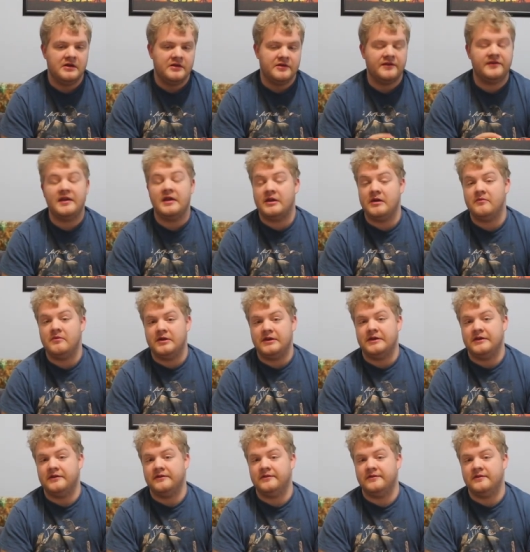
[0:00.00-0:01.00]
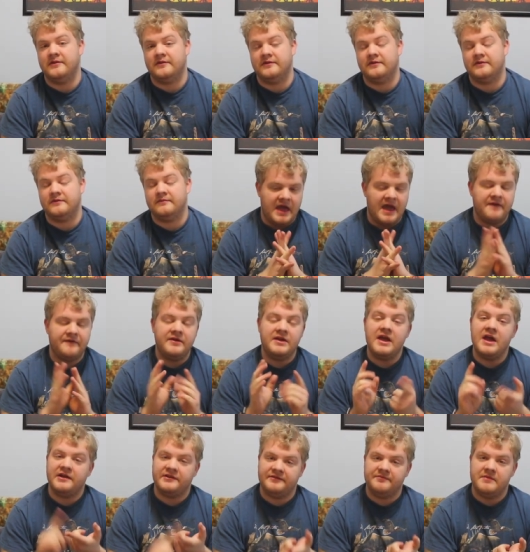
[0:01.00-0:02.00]
The second one is just every
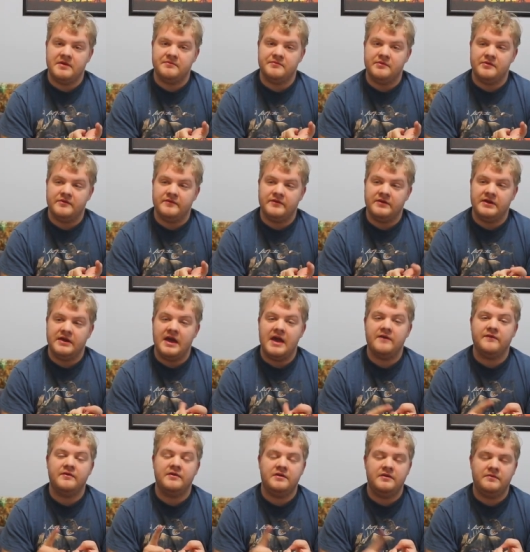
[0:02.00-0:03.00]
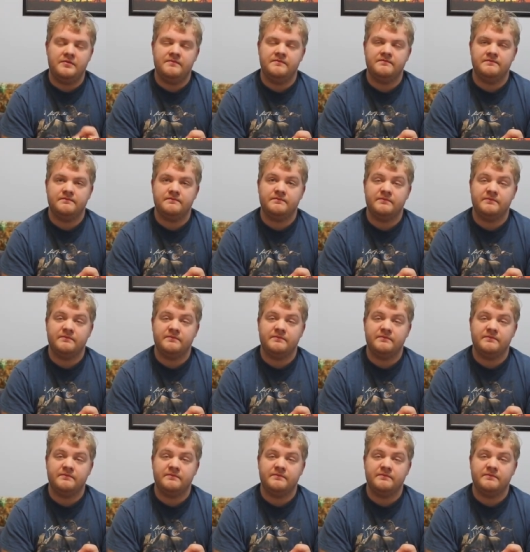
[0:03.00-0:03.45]
X-Men movie, every